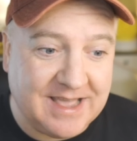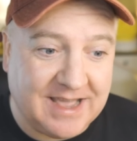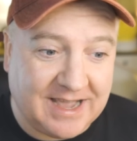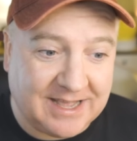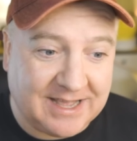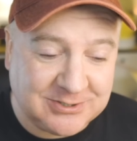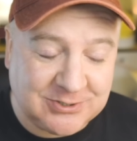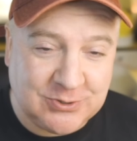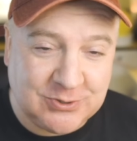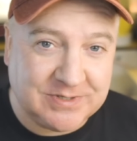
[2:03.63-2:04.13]

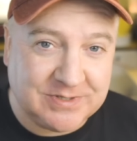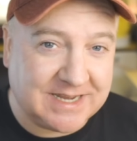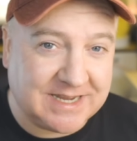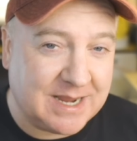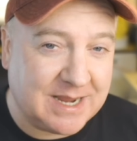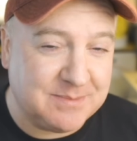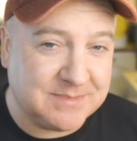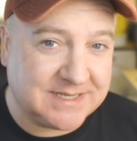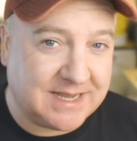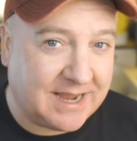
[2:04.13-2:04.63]
and two
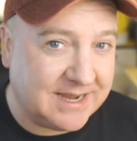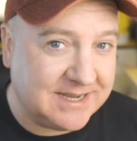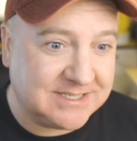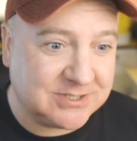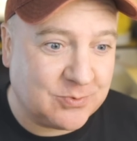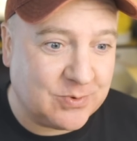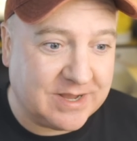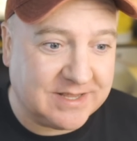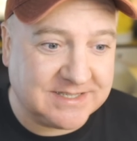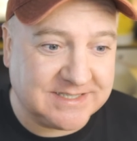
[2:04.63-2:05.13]
times I
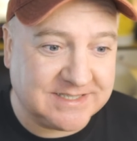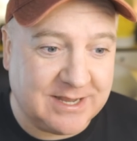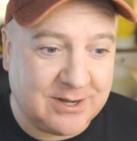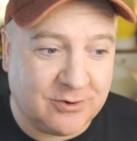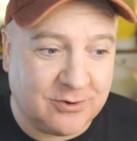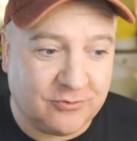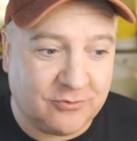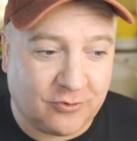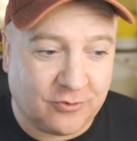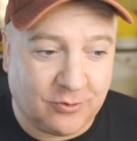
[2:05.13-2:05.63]
squared C
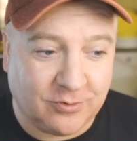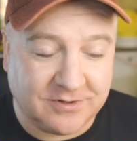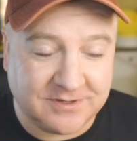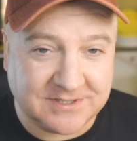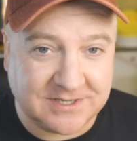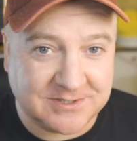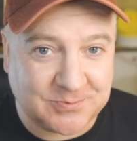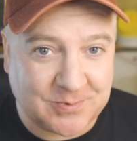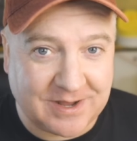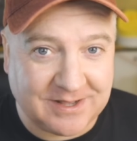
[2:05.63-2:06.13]
controllers
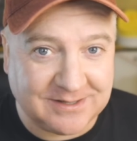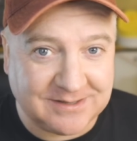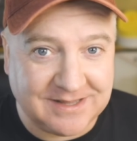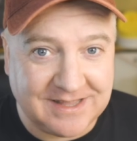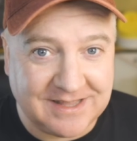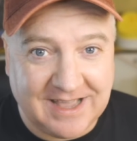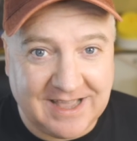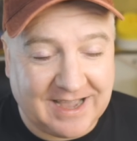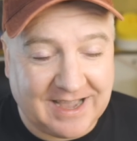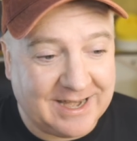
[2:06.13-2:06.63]
as well.
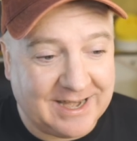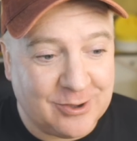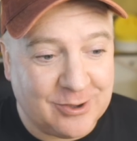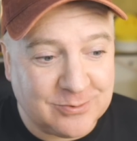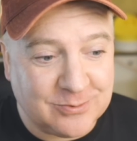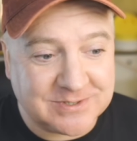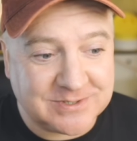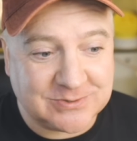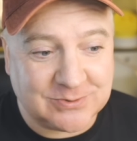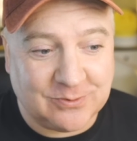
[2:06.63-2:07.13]
And it
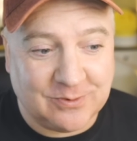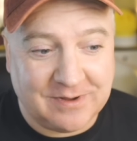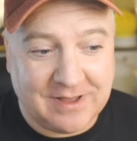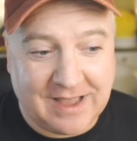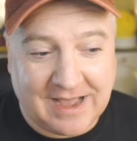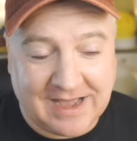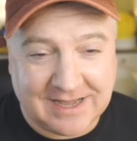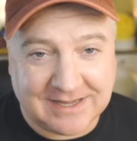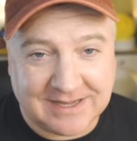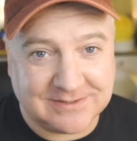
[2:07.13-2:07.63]
also
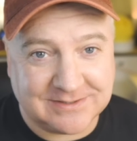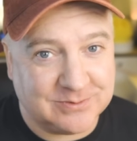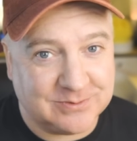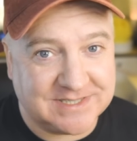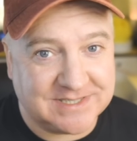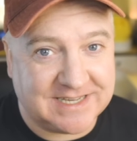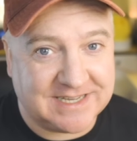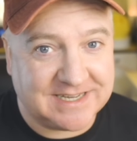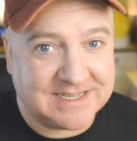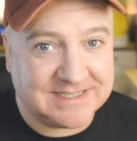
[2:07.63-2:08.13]
has
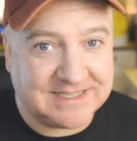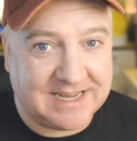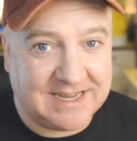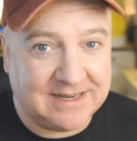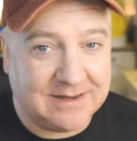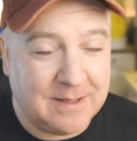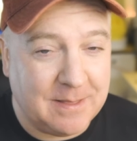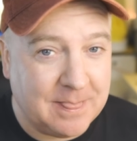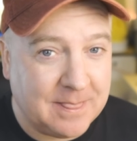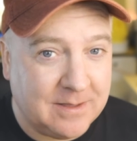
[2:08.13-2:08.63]
those
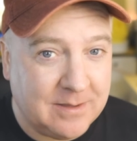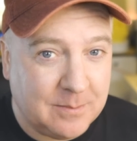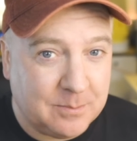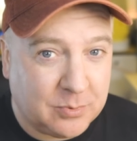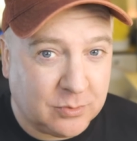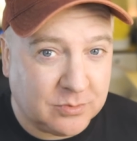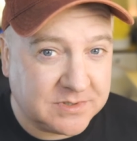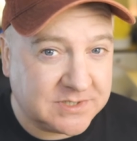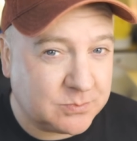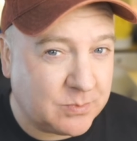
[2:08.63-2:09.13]
16
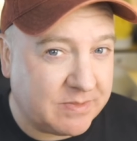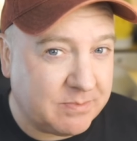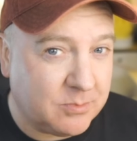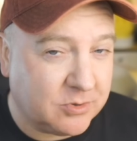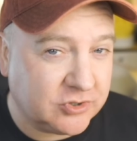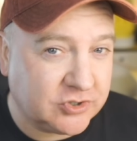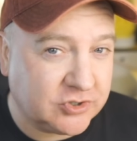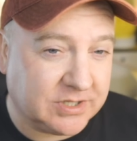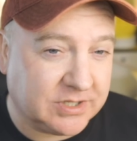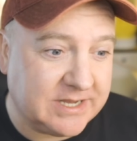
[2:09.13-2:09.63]
pulse width
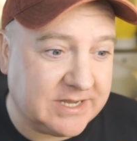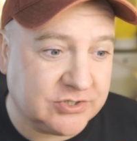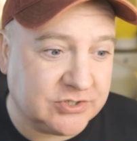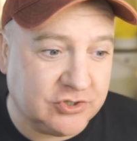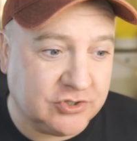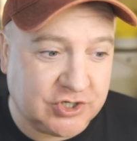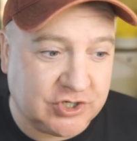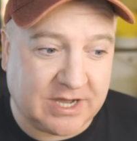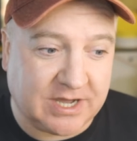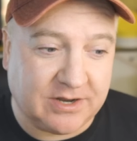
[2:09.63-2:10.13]

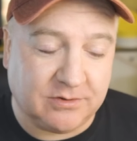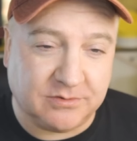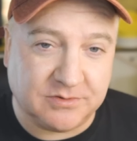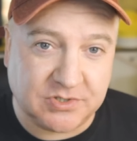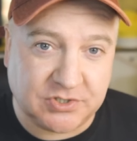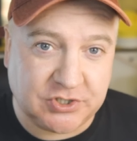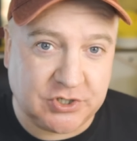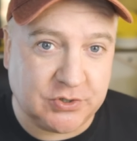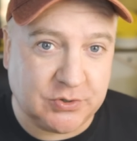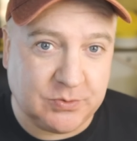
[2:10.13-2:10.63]
modulation channels
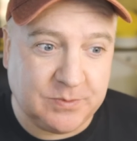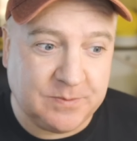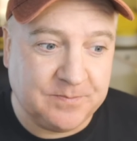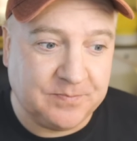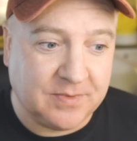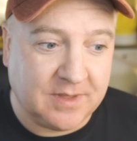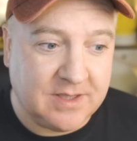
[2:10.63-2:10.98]
too.